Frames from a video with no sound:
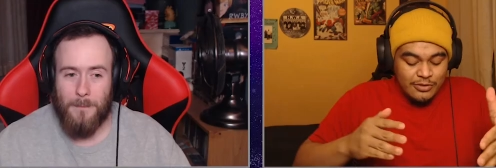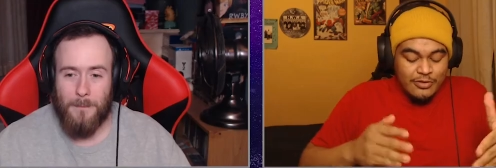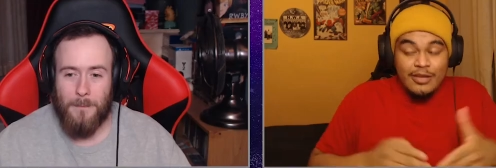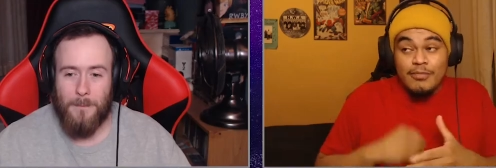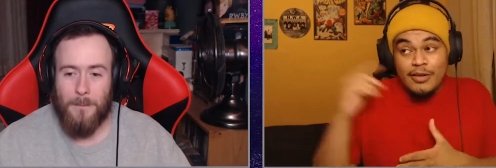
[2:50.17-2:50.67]

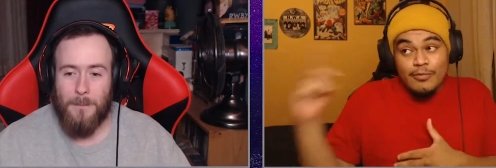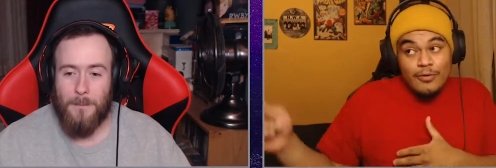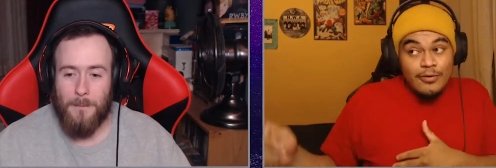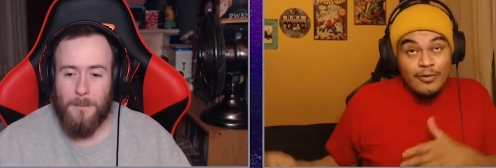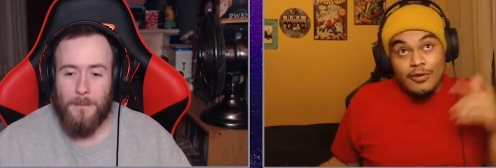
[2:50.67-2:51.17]
Speaker 1: and many more,
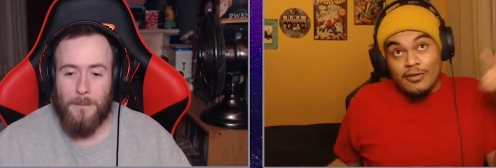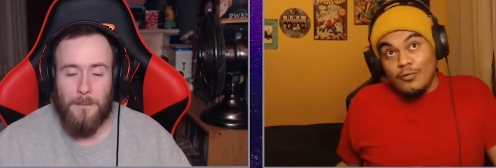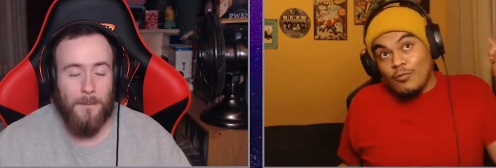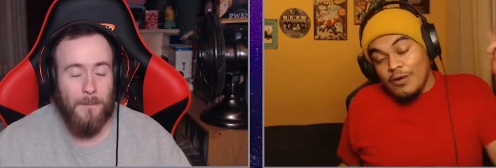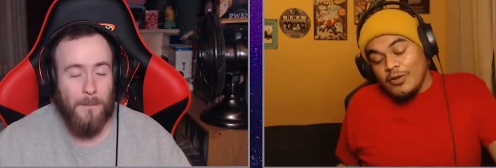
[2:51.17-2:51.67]
as well as a
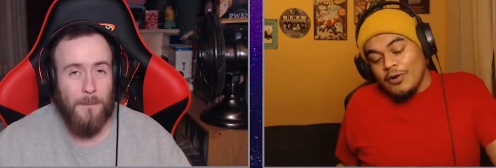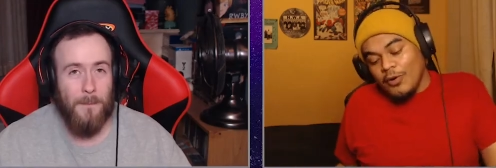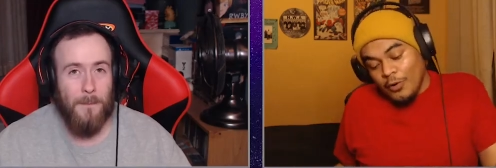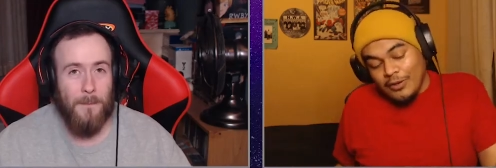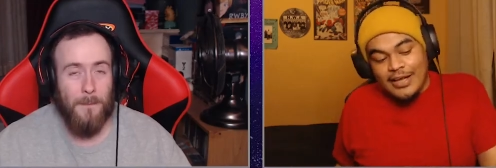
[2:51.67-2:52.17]
one-week
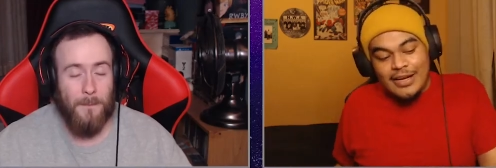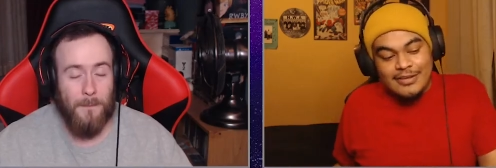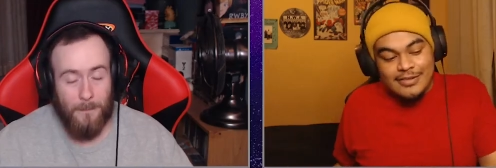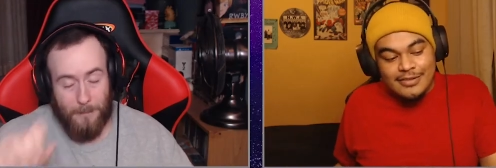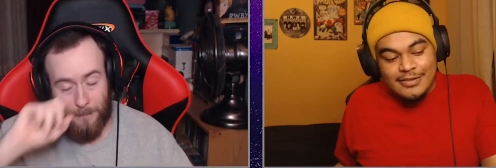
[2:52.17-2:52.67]
early
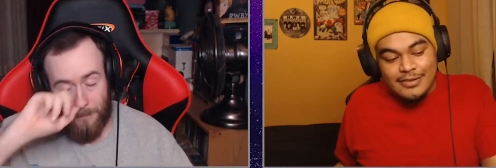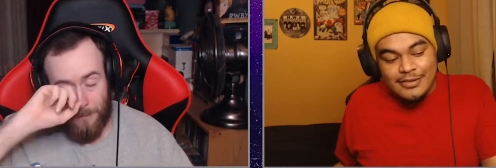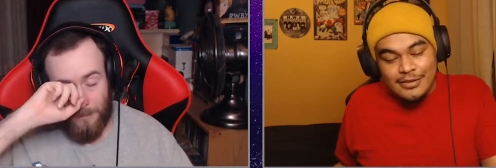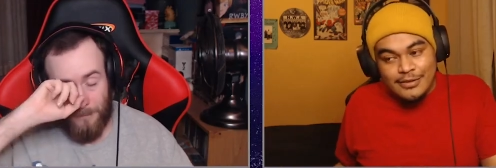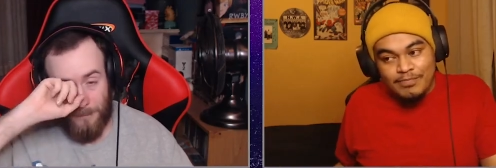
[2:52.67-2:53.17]
access,
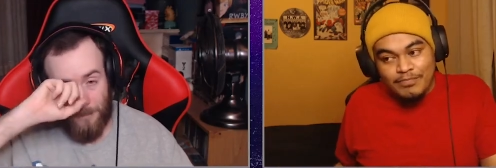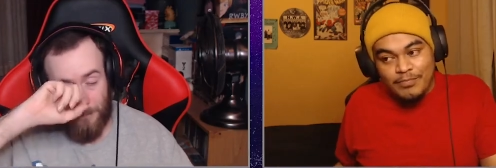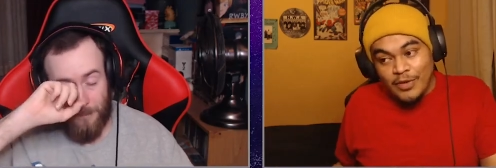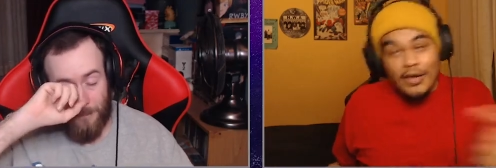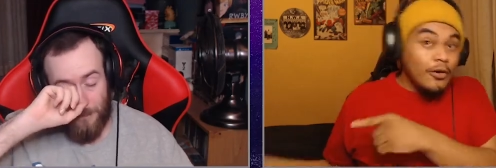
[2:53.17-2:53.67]

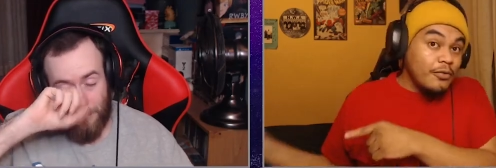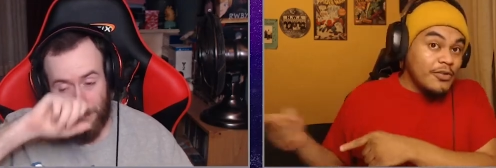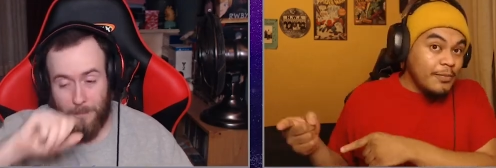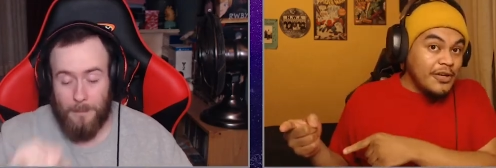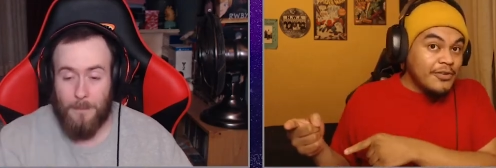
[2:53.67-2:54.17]
head on over to the
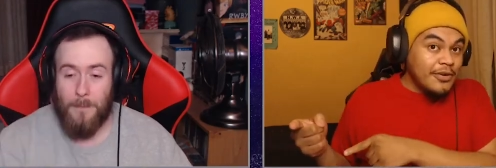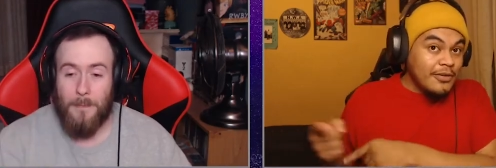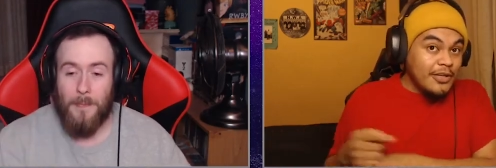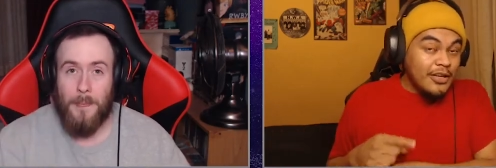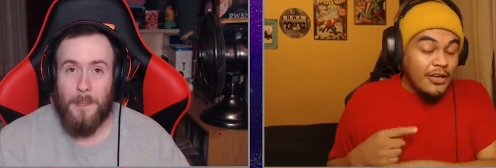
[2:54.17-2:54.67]
Patreon.
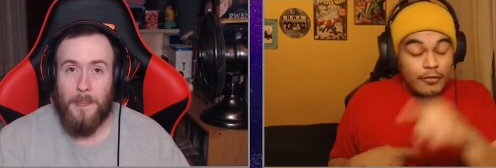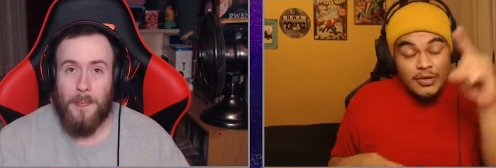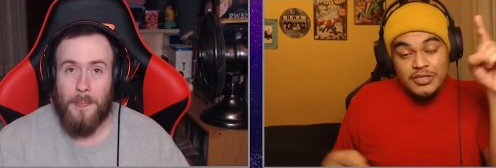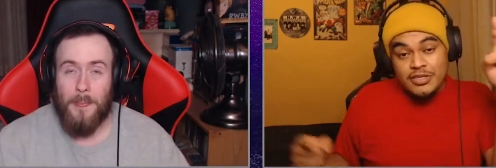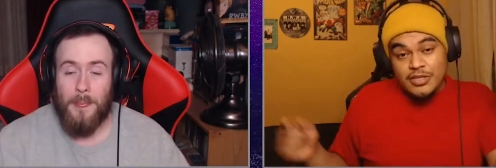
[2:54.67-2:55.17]
Link
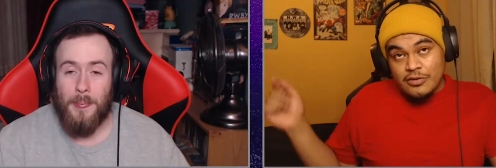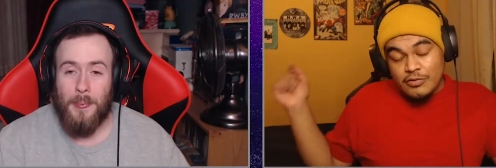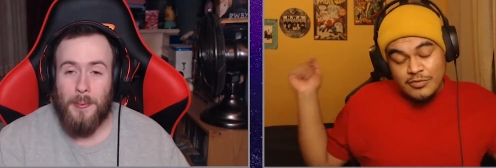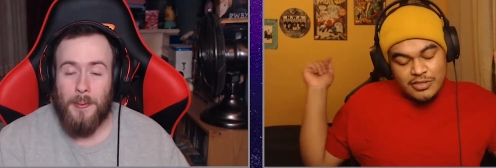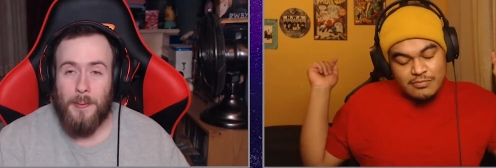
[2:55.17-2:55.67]
information in the
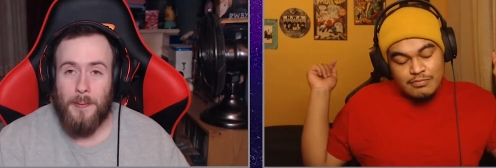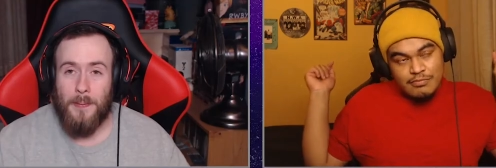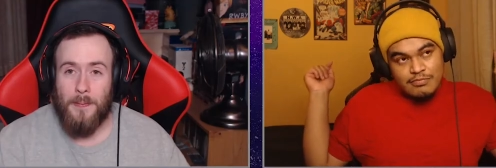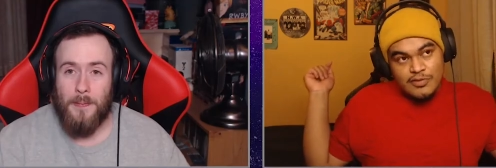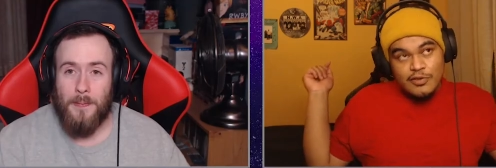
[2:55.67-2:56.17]
description
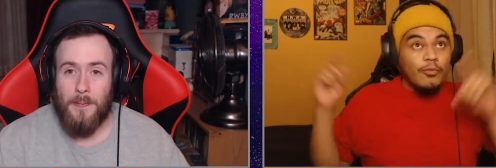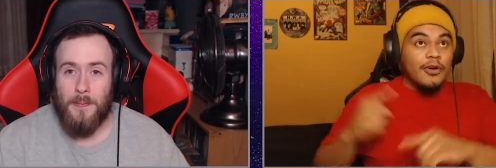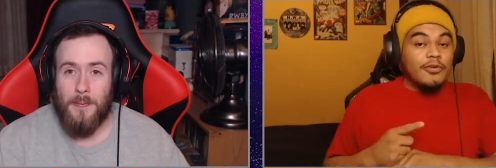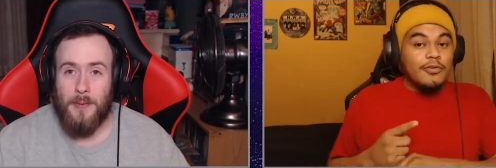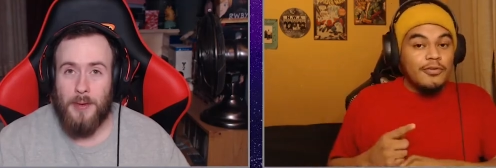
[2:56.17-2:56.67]
Speaker 2: somewhere in
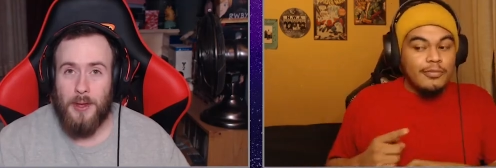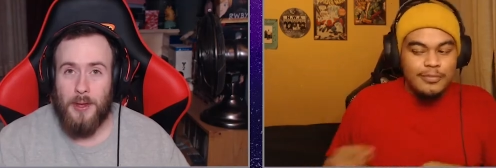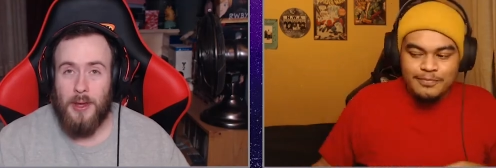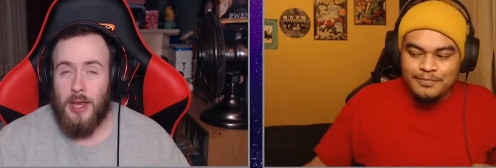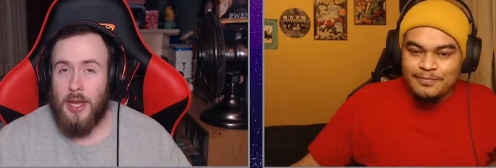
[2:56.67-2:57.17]
the YouTube.
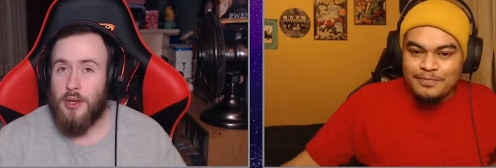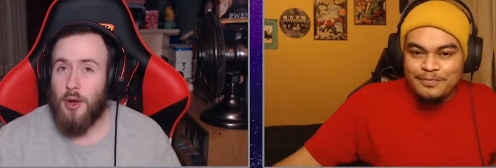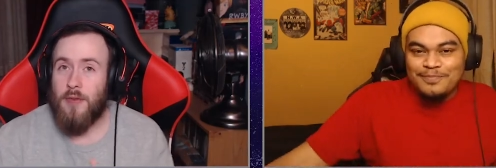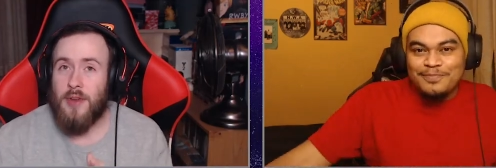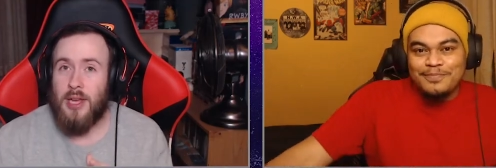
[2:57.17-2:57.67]
And
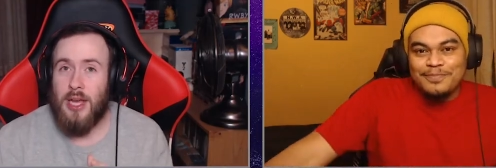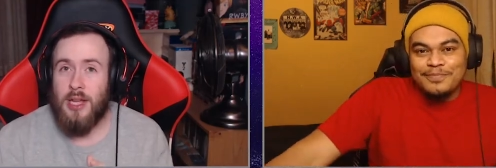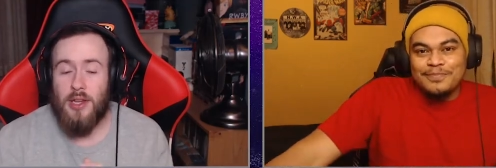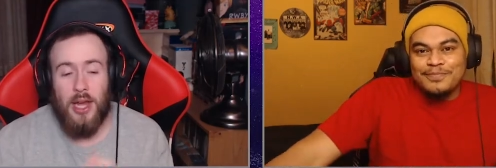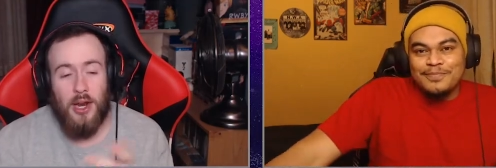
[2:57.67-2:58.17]
don't forget,
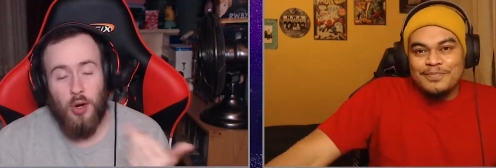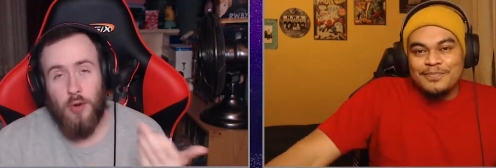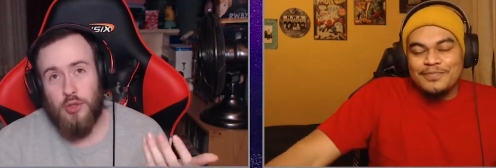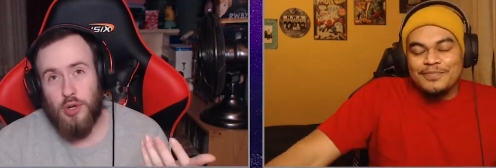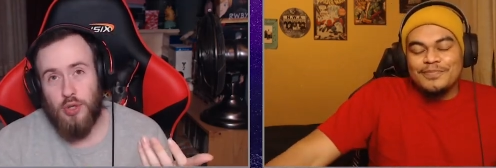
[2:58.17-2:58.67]
head on over
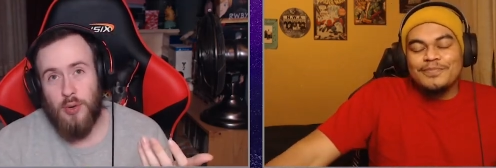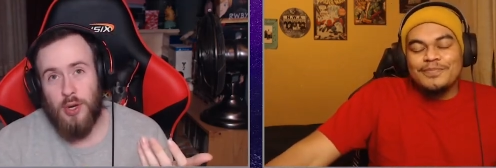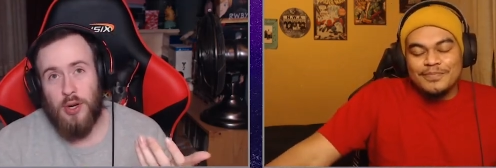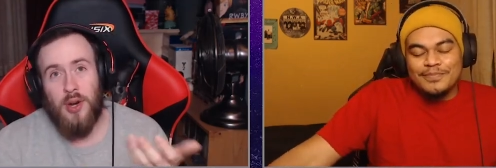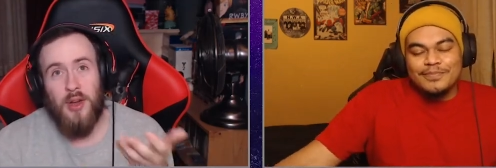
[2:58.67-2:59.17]
to our
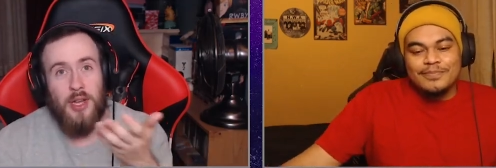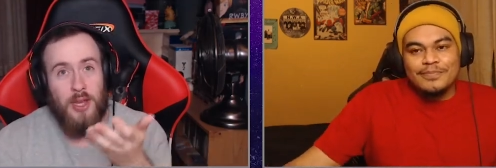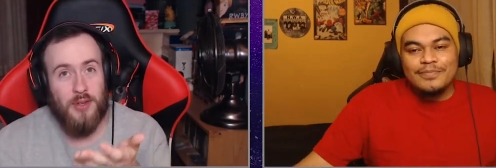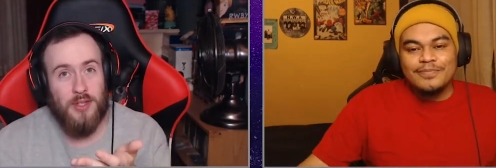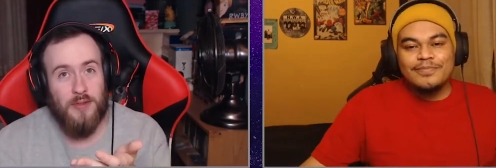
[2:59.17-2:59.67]
Twitter, give us a